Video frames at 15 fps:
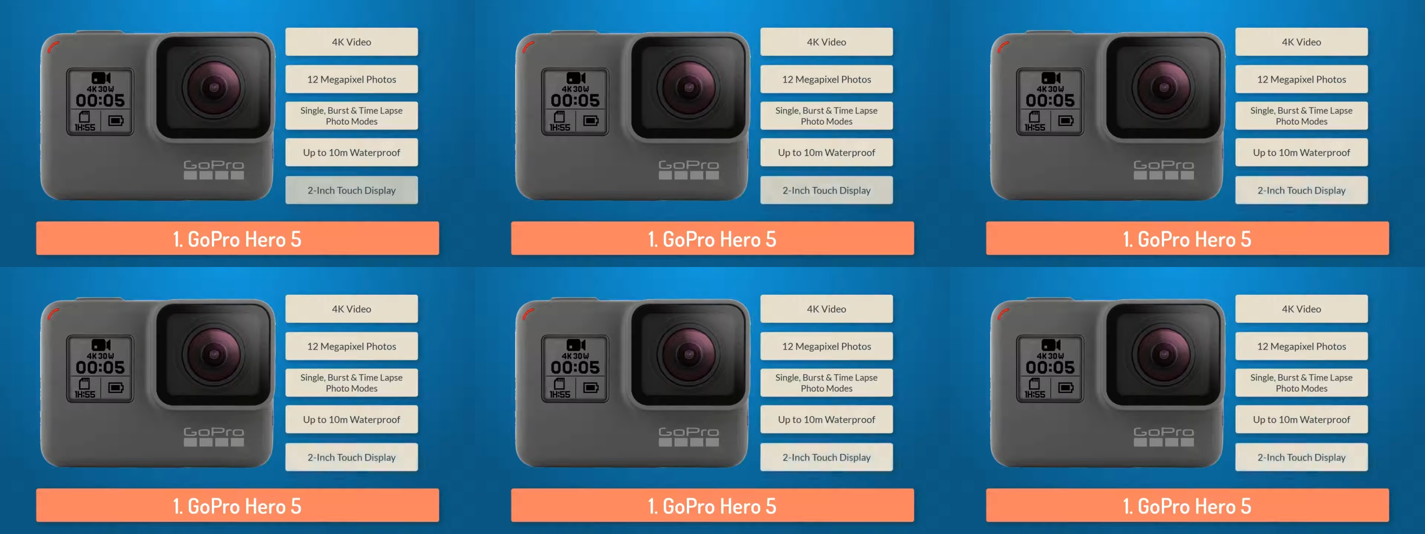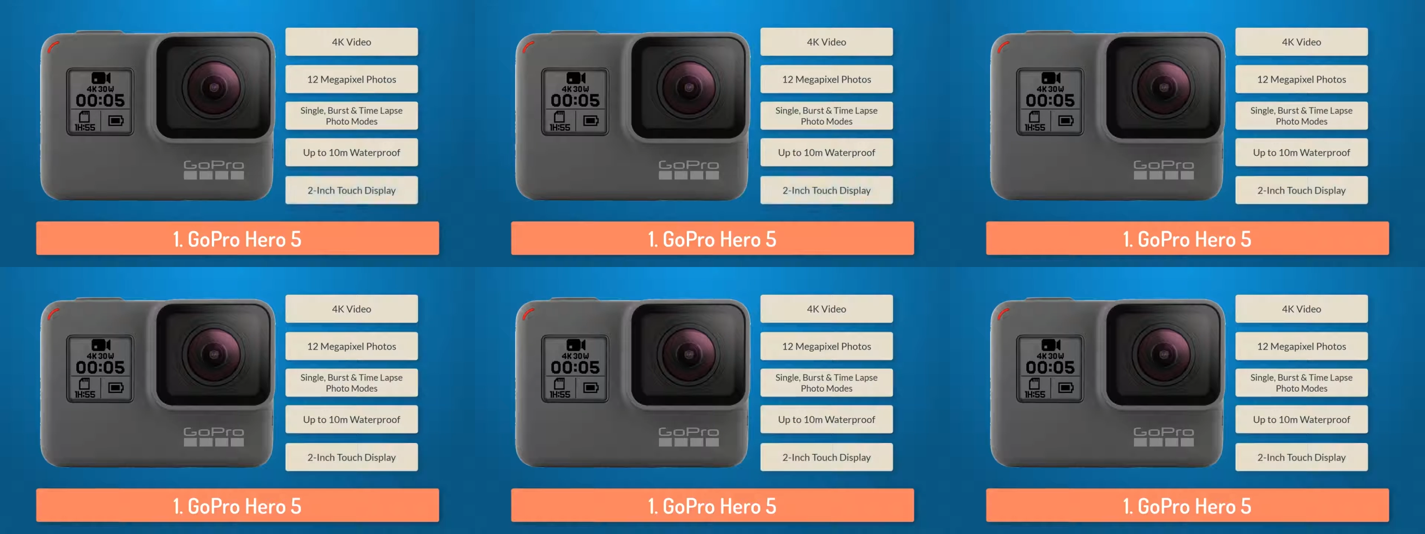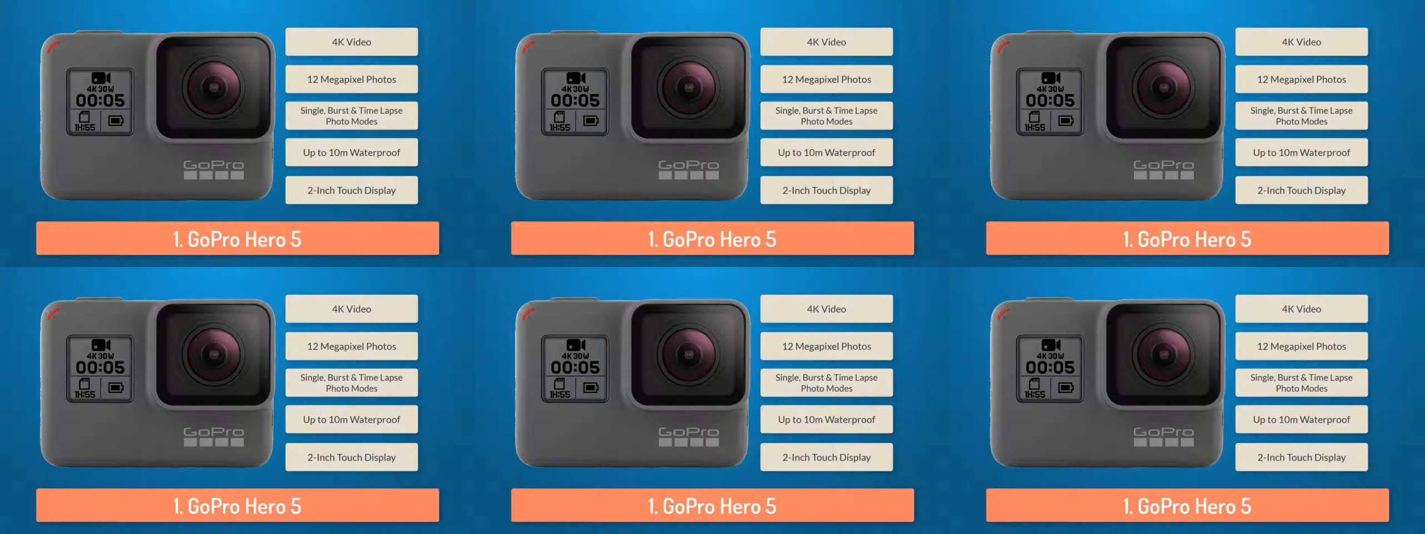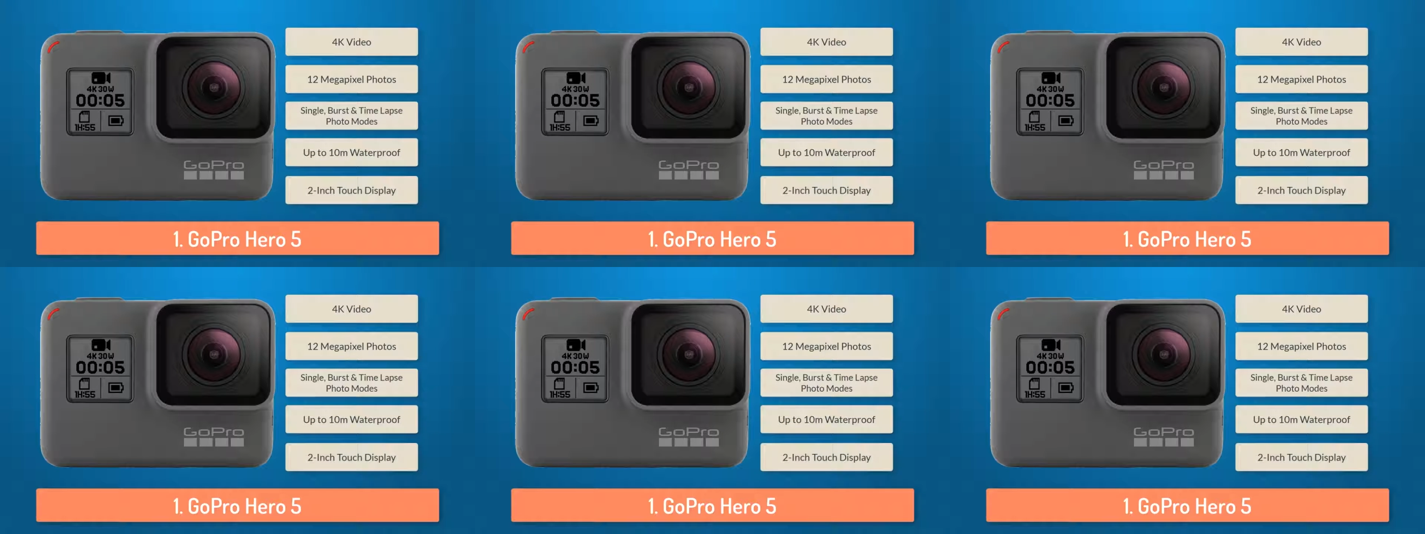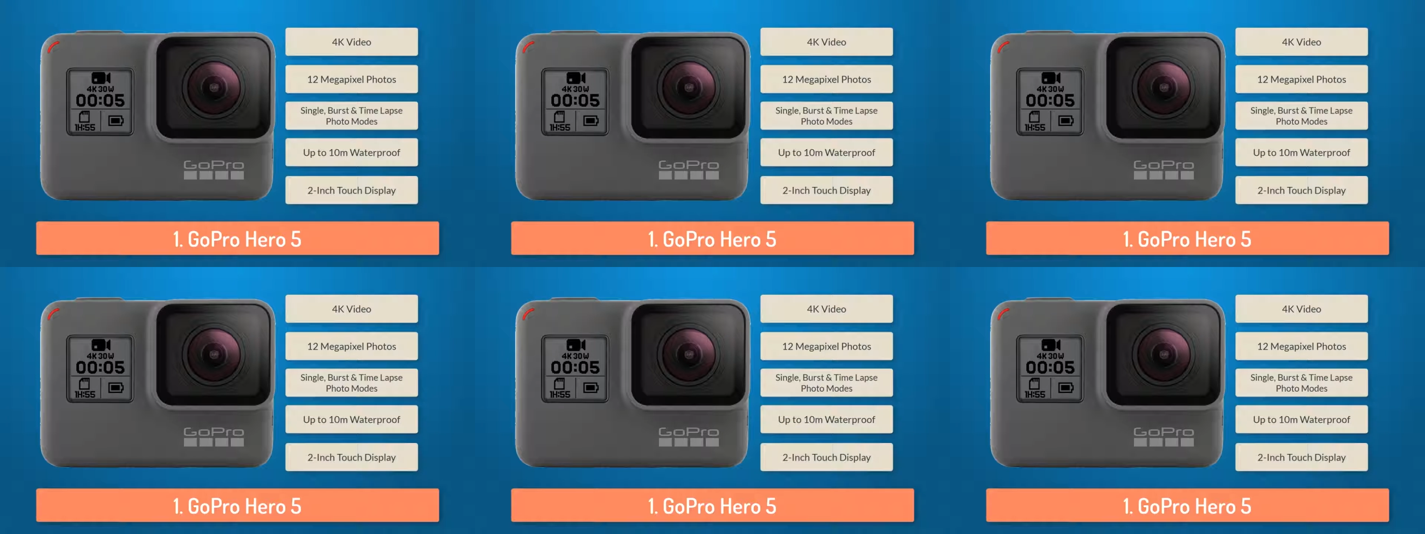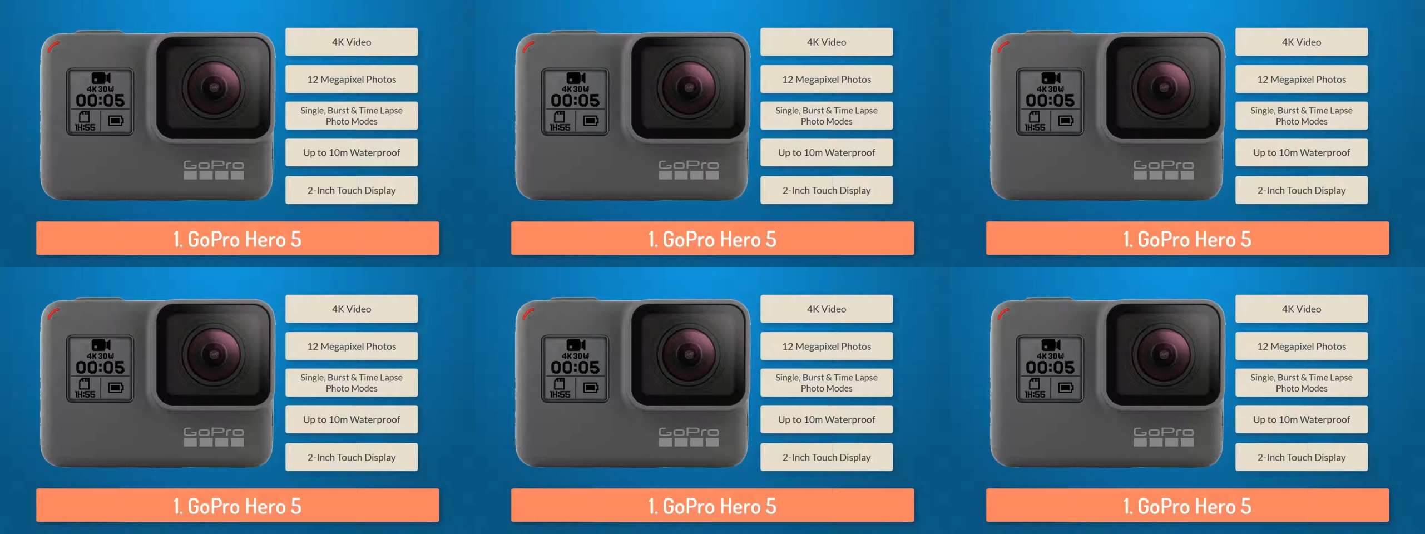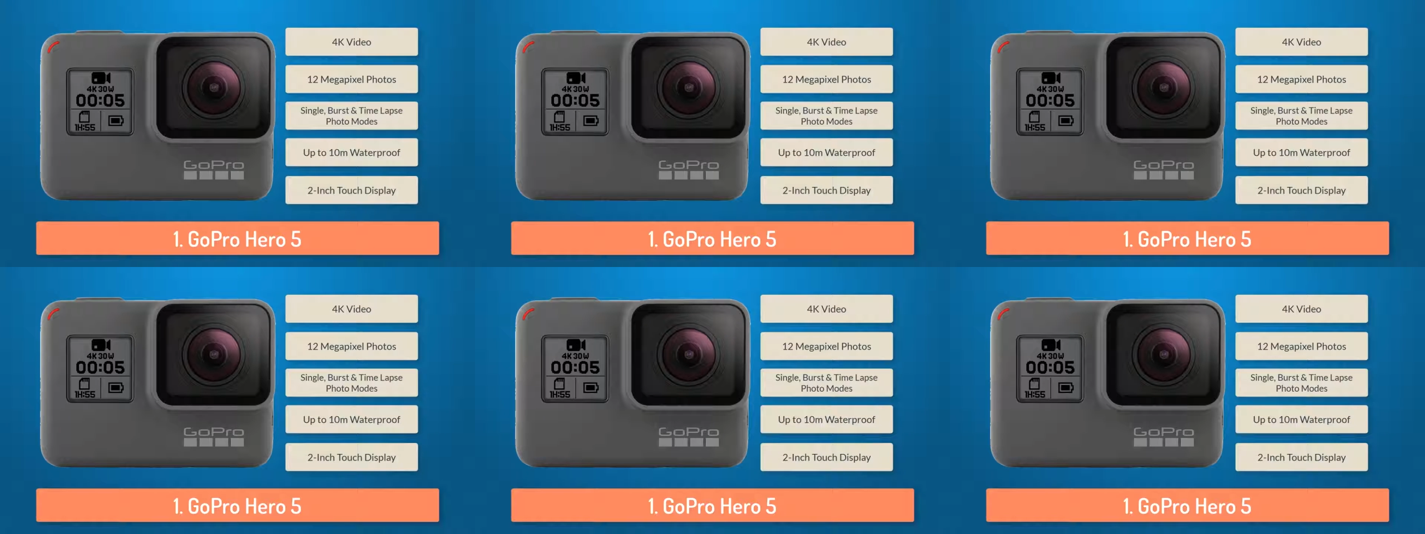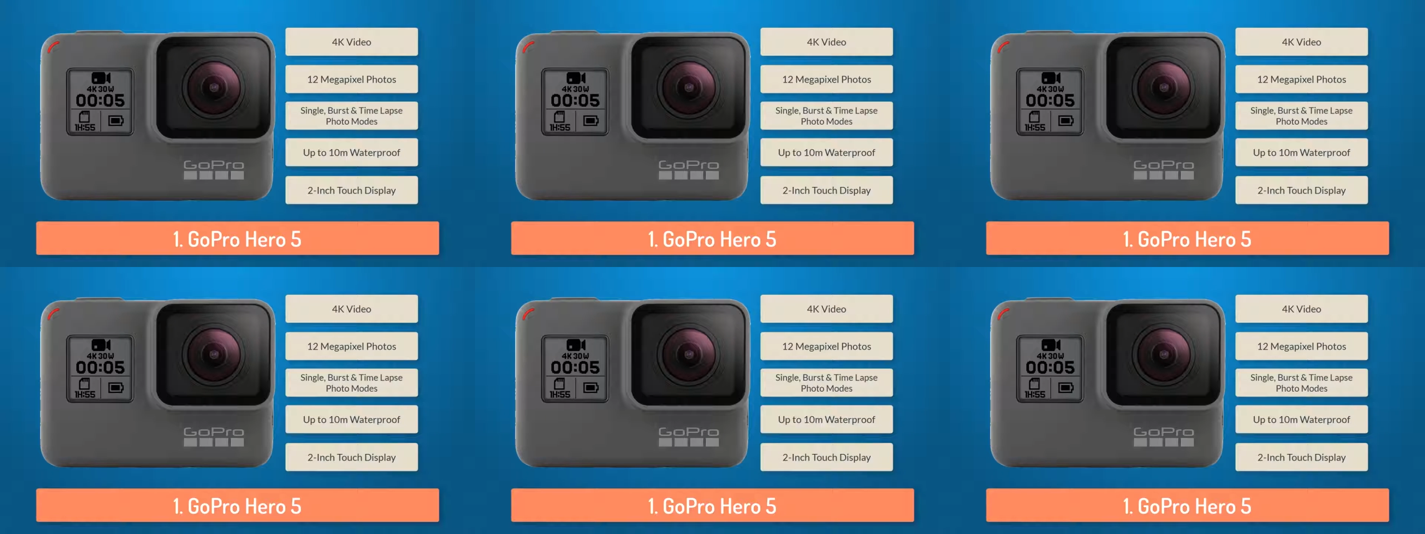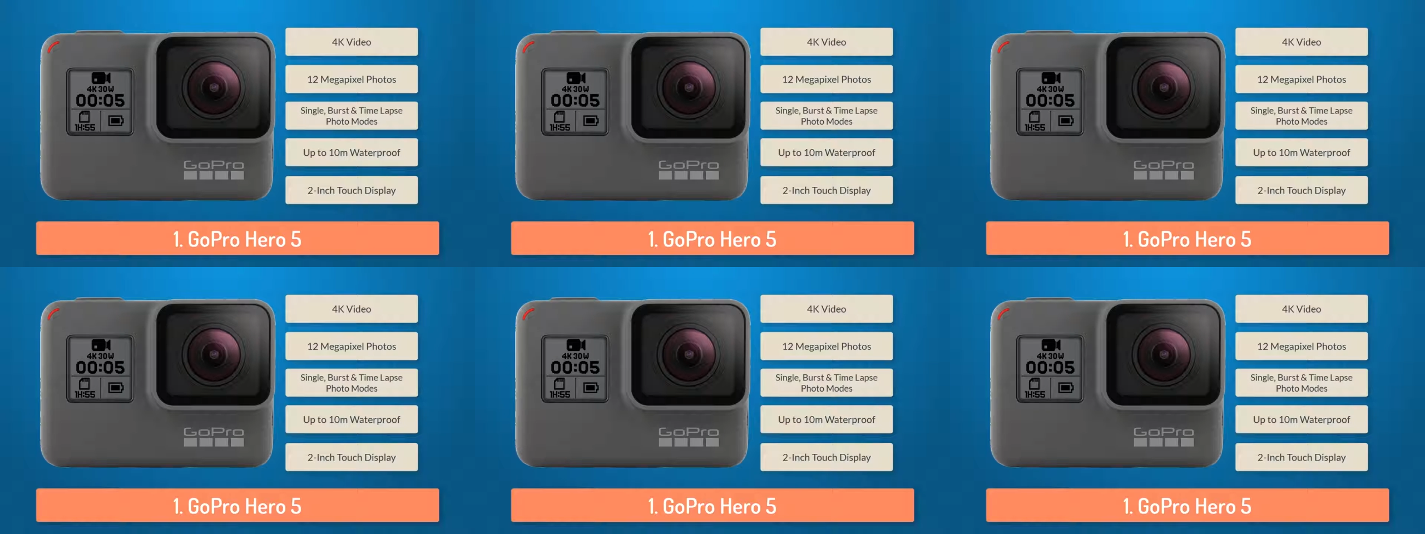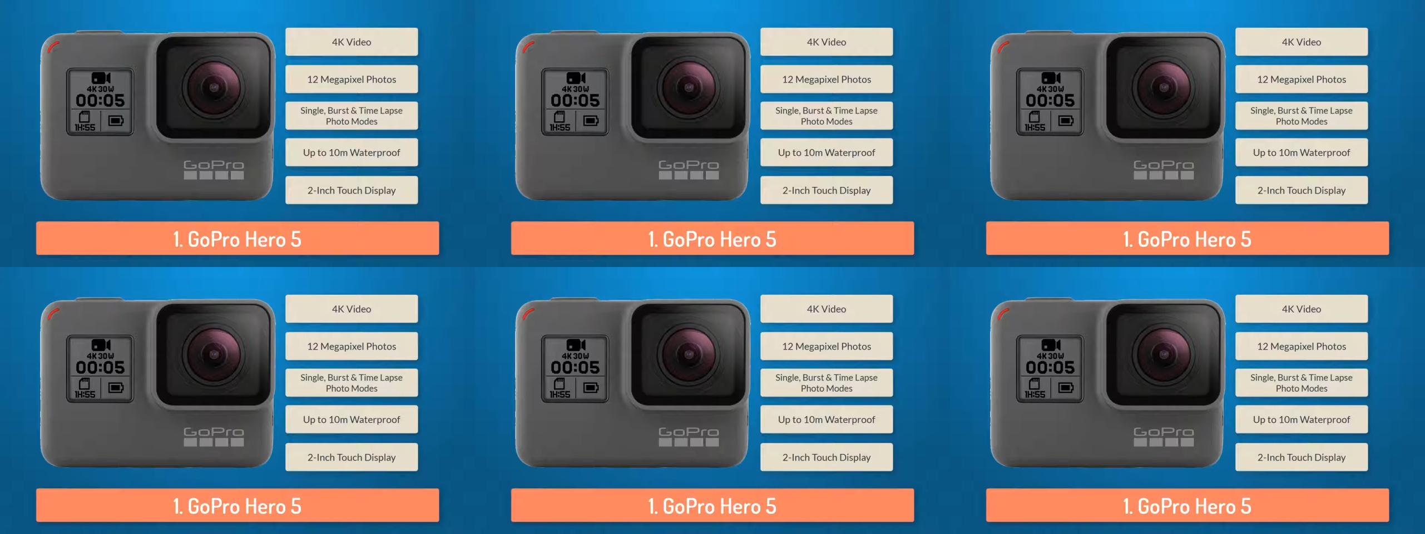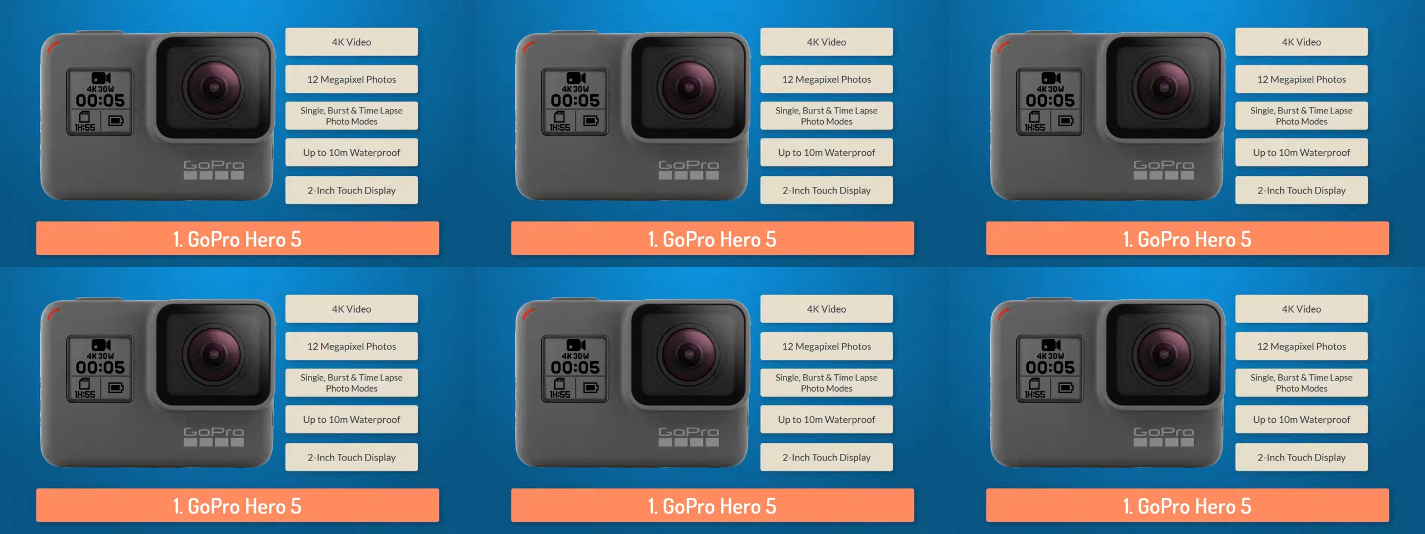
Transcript: No face is visible, so there are no lips to read.